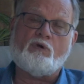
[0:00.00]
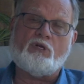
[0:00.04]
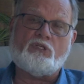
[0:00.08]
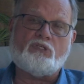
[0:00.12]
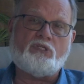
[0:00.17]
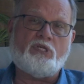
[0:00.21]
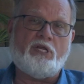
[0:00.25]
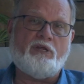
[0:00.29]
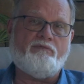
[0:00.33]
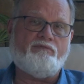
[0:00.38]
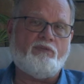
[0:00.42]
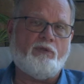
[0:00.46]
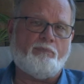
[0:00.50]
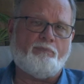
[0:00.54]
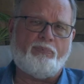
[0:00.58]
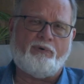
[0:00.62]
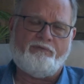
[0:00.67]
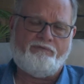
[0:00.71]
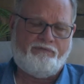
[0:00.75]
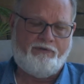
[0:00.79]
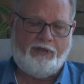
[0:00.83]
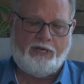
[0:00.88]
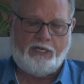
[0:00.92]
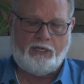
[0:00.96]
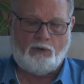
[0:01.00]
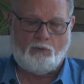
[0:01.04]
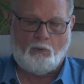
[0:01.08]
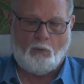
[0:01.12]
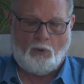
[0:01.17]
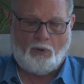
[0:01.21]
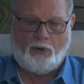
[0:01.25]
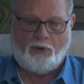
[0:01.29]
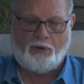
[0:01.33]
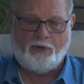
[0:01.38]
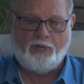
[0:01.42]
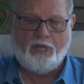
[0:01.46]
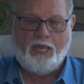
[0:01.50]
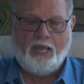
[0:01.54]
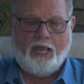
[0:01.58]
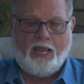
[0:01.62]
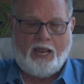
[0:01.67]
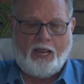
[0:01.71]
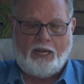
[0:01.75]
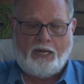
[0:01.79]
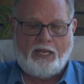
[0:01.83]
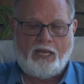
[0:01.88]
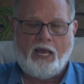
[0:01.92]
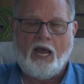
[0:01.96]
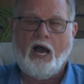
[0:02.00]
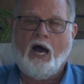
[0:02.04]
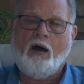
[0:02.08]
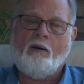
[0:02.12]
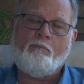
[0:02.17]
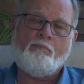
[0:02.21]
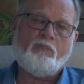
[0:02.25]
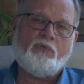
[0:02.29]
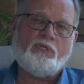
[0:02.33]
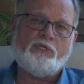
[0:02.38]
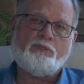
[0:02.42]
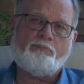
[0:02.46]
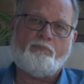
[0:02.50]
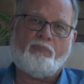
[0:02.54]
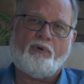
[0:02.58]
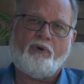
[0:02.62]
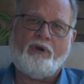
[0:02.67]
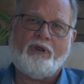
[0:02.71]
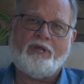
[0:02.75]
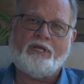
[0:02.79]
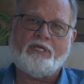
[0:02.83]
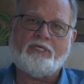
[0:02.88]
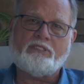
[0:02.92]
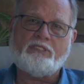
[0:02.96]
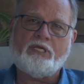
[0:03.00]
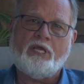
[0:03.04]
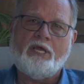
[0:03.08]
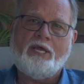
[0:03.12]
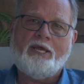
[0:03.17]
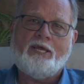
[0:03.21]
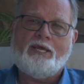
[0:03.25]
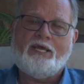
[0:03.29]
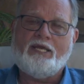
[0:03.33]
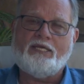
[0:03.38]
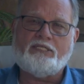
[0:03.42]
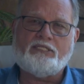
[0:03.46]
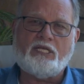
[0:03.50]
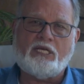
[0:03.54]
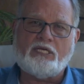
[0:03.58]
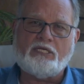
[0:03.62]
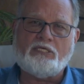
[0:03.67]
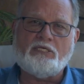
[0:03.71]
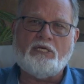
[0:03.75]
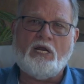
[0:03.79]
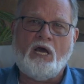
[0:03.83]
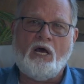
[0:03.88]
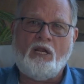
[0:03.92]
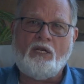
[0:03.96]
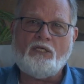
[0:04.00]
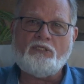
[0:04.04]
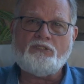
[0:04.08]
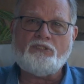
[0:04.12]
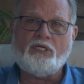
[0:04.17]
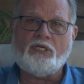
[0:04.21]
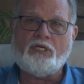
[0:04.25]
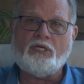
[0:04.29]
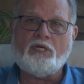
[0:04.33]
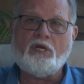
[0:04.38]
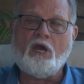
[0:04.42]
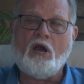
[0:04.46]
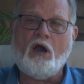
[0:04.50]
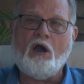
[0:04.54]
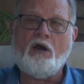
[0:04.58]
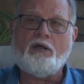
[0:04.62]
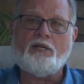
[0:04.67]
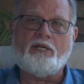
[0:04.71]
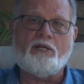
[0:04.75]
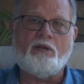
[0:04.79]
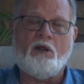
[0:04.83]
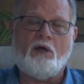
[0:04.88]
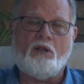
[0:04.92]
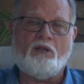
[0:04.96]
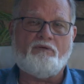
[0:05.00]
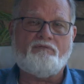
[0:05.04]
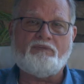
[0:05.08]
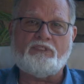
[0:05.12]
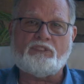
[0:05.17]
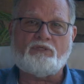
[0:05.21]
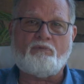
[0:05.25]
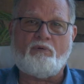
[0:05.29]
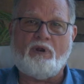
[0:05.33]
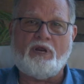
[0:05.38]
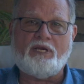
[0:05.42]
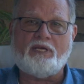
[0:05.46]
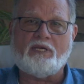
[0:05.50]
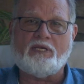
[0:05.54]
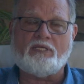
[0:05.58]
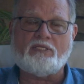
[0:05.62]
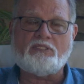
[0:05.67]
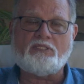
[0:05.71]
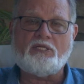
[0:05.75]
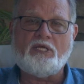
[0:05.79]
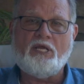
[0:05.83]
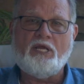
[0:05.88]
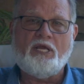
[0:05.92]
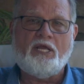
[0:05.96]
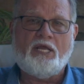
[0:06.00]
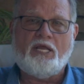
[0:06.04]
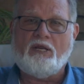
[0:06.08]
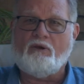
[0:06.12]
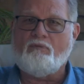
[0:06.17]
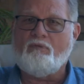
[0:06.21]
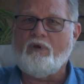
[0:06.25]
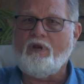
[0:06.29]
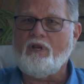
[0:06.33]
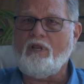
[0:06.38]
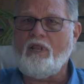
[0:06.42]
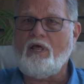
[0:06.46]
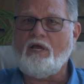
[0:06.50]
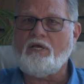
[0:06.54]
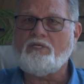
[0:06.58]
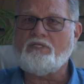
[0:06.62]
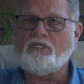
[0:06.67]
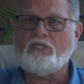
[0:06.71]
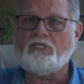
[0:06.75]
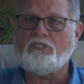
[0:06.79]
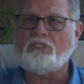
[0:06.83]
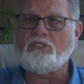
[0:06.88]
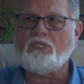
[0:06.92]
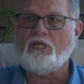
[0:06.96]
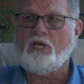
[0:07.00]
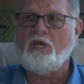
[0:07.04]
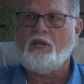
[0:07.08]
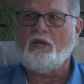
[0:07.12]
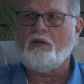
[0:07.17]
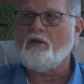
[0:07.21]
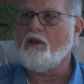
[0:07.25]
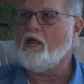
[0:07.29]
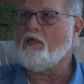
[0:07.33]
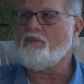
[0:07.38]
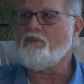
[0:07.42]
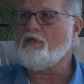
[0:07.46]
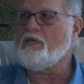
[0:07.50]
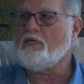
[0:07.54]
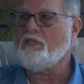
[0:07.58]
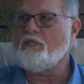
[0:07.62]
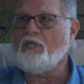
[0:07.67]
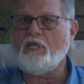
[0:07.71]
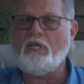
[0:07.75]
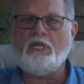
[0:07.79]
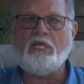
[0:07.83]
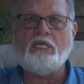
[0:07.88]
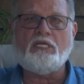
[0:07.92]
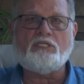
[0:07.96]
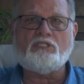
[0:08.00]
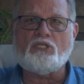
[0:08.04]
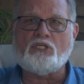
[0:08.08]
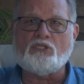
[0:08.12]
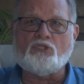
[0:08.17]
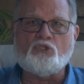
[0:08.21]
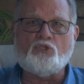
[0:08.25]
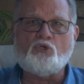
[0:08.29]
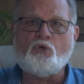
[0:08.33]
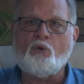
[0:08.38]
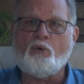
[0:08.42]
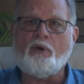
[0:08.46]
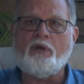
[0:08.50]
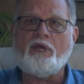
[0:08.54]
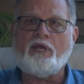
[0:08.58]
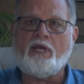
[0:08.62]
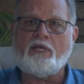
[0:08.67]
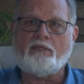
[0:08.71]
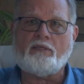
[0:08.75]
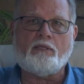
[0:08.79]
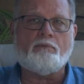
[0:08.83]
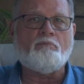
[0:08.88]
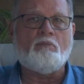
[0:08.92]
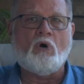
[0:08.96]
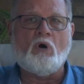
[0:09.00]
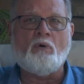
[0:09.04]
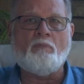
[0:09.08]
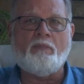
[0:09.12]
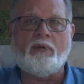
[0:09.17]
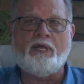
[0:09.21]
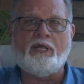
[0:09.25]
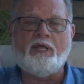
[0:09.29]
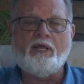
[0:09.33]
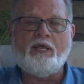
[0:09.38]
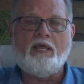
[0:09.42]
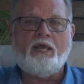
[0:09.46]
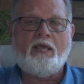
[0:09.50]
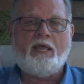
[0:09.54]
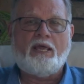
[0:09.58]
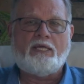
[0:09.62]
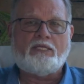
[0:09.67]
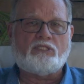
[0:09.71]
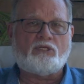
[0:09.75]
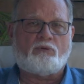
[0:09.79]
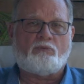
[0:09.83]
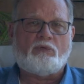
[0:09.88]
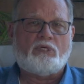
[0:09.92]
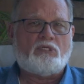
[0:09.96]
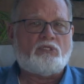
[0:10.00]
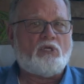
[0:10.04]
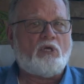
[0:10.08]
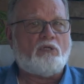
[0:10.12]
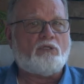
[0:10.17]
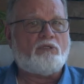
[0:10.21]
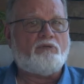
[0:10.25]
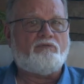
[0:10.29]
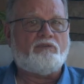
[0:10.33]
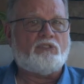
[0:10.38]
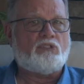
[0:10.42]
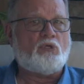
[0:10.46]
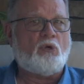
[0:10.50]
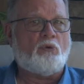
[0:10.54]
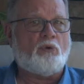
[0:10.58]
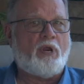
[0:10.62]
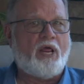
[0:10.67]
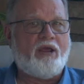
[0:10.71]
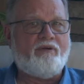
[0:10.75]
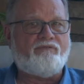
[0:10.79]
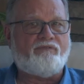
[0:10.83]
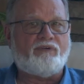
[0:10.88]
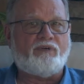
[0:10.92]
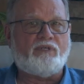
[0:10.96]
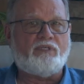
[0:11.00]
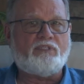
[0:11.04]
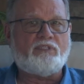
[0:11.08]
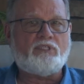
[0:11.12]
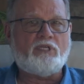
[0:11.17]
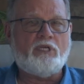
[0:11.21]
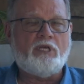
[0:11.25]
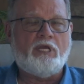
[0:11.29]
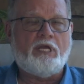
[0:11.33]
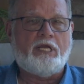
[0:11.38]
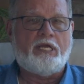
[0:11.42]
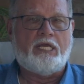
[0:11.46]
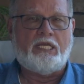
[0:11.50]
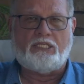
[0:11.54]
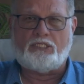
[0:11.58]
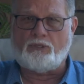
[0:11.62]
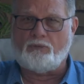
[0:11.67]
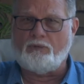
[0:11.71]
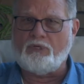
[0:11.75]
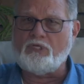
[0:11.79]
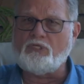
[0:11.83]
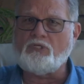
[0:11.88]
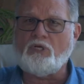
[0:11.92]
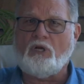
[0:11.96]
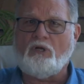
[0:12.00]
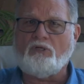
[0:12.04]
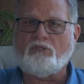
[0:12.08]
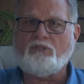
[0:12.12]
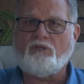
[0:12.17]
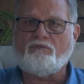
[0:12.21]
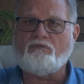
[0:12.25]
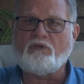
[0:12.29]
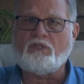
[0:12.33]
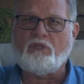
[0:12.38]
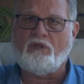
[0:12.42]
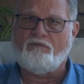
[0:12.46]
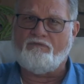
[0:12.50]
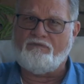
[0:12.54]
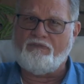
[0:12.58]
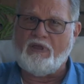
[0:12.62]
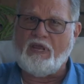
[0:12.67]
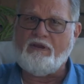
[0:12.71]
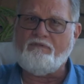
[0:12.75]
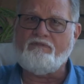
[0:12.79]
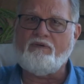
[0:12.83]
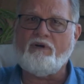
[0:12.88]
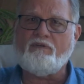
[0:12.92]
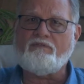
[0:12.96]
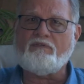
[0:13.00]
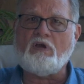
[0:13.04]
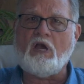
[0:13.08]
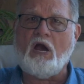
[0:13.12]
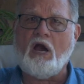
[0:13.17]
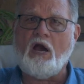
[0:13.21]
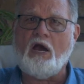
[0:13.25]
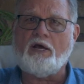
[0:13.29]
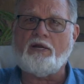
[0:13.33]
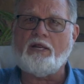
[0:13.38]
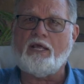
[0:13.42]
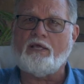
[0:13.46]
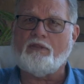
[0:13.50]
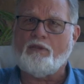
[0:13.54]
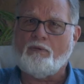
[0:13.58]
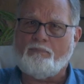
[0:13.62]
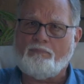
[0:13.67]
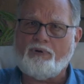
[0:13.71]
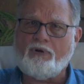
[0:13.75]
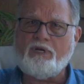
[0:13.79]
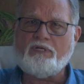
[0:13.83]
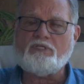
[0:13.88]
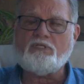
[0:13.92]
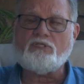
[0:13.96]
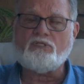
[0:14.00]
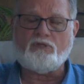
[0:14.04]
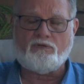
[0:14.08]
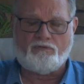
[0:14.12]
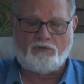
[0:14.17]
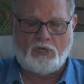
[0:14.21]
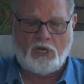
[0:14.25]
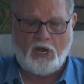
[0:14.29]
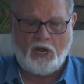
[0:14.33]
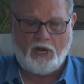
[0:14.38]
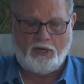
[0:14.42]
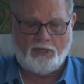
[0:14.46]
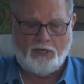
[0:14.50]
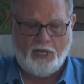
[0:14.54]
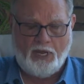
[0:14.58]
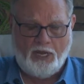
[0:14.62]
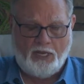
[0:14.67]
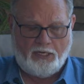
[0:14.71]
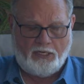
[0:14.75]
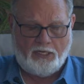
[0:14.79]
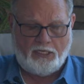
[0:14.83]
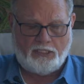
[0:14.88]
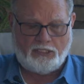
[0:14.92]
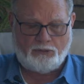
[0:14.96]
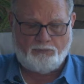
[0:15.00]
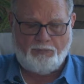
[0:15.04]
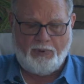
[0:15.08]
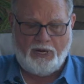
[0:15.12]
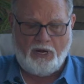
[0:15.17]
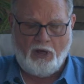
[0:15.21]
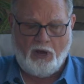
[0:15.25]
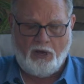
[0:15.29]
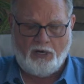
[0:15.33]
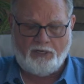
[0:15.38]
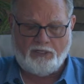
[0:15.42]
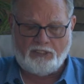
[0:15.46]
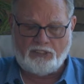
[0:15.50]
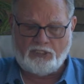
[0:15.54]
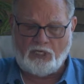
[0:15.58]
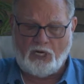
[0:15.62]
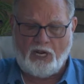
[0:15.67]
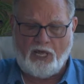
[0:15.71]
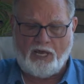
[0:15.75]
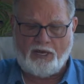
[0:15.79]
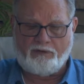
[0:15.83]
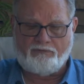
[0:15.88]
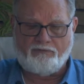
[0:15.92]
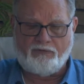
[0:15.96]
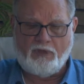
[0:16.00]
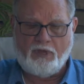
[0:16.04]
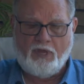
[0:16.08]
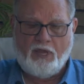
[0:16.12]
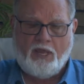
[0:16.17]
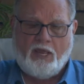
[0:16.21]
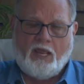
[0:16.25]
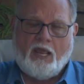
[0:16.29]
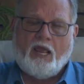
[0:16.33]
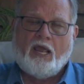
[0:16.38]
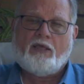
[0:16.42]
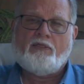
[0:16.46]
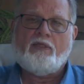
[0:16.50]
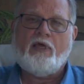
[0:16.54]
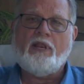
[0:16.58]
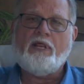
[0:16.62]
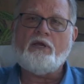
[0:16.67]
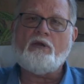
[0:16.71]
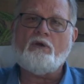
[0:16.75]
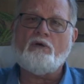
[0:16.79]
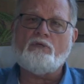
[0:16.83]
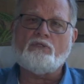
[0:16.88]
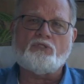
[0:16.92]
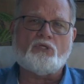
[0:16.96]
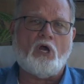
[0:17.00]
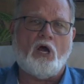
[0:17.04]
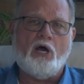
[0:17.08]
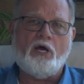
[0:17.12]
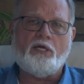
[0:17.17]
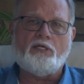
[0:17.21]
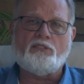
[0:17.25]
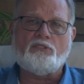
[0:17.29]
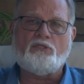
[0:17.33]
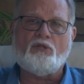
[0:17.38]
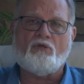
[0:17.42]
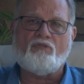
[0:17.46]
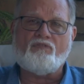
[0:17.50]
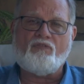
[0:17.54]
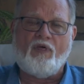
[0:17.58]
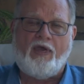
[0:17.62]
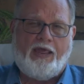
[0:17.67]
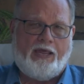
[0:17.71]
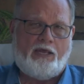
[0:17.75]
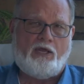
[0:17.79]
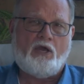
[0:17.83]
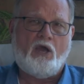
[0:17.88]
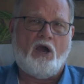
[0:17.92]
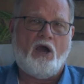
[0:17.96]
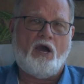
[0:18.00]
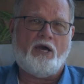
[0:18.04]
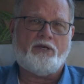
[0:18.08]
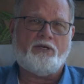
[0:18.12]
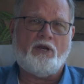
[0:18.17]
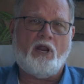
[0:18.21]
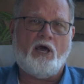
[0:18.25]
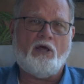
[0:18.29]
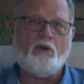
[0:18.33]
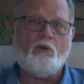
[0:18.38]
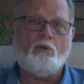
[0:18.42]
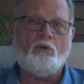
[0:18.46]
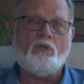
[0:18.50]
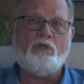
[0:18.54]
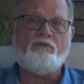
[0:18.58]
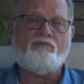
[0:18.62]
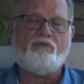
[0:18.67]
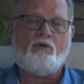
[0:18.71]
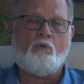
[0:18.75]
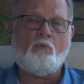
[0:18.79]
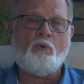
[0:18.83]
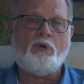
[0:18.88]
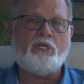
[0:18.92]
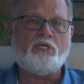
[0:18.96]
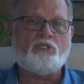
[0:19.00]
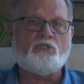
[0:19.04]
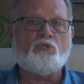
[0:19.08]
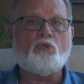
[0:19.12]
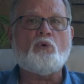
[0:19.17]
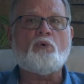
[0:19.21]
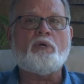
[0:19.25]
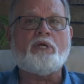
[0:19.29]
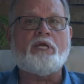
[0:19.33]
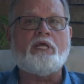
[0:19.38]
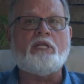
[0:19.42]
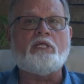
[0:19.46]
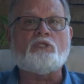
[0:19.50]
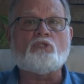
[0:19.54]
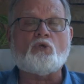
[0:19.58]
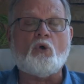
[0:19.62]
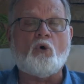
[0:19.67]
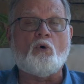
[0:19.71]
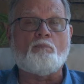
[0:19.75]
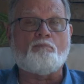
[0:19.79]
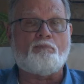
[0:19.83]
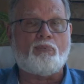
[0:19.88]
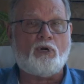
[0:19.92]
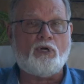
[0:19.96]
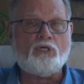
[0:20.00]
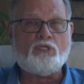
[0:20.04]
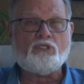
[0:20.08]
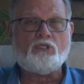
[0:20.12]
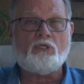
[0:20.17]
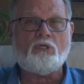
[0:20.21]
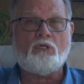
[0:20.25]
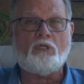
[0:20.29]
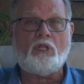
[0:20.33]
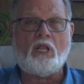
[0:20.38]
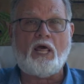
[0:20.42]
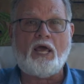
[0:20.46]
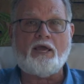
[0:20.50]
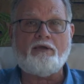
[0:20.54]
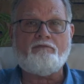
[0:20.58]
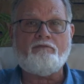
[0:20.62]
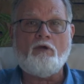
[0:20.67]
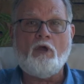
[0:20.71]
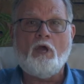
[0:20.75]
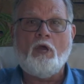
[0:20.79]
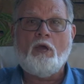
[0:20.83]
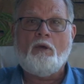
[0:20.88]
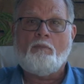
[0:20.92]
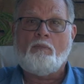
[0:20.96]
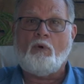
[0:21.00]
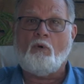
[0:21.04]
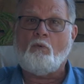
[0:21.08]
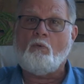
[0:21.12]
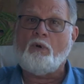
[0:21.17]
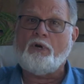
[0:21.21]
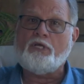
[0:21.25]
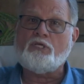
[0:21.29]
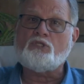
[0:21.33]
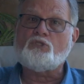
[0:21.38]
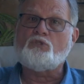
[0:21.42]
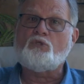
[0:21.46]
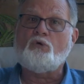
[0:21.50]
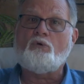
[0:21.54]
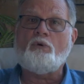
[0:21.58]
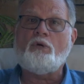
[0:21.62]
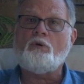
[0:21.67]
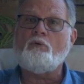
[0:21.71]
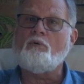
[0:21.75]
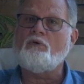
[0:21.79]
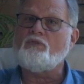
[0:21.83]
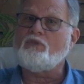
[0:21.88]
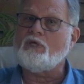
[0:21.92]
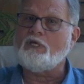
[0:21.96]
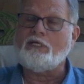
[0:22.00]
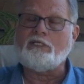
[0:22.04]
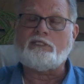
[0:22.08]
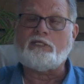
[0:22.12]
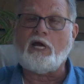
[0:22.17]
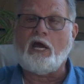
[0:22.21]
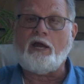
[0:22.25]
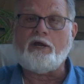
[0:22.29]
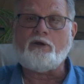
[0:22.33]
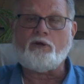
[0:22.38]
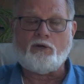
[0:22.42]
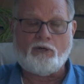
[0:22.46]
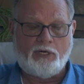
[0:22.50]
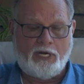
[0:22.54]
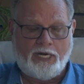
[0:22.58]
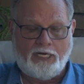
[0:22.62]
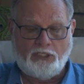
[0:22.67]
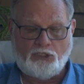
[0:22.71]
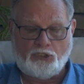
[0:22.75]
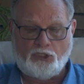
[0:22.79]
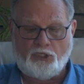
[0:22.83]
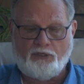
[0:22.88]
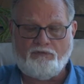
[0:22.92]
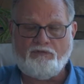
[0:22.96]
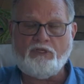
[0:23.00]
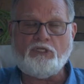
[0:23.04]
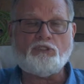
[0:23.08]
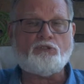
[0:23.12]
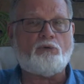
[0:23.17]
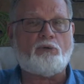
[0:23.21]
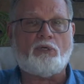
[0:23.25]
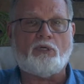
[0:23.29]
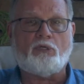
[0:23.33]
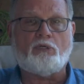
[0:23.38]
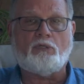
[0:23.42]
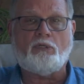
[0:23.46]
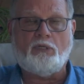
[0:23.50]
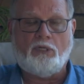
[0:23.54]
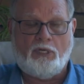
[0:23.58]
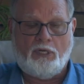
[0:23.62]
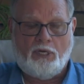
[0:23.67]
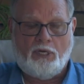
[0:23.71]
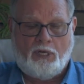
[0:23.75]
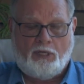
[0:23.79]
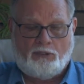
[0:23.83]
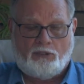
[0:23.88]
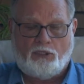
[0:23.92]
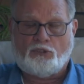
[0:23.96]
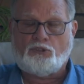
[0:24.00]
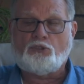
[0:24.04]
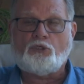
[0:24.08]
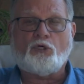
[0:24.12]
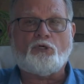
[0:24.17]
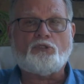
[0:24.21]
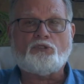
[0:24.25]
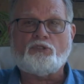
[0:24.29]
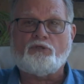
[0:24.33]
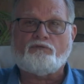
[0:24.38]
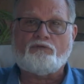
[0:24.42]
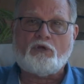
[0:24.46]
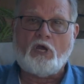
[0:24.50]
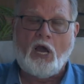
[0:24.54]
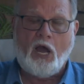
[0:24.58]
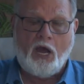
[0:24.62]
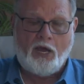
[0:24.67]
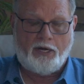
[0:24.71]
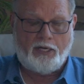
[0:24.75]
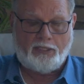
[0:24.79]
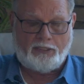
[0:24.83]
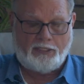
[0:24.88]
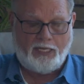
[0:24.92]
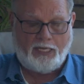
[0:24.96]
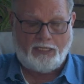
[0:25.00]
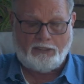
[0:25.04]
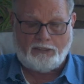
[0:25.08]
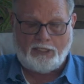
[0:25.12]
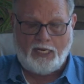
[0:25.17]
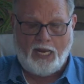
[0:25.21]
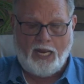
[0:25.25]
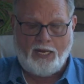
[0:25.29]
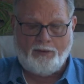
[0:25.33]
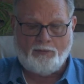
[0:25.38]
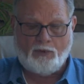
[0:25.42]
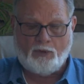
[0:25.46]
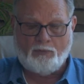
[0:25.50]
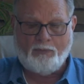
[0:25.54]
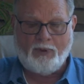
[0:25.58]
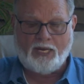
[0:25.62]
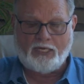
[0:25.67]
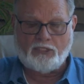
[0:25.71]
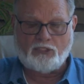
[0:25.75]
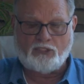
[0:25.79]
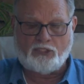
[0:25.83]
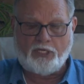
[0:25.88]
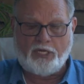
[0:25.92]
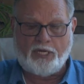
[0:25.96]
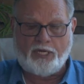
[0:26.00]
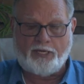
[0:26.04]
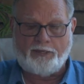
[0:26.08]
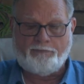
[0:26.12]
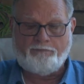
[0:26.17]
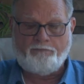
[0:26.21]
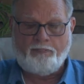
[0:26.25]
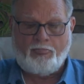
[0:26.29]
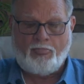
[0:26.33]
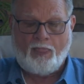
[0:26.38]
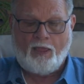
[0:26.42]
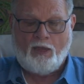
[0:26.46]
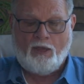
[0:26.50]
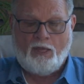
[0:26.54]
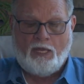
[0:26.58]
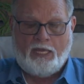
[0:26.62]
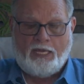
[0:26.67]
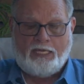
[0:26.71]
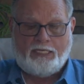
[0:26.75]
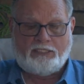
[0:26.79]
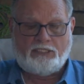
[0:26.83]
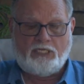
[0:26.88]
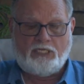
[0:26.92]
received the prophetic word and he humbly prays, he's acknowledging God in all of his greatness. He realizes nothing that he's enjoying at the moment is a result of his own efforts. It's a result of the favor of God and the presence of God that has been on his life. And then he goes on to thank God not only for what he's doing in his own personal life, but what he's doing with the entire nation of Israel, the church of God at that time, you might say. It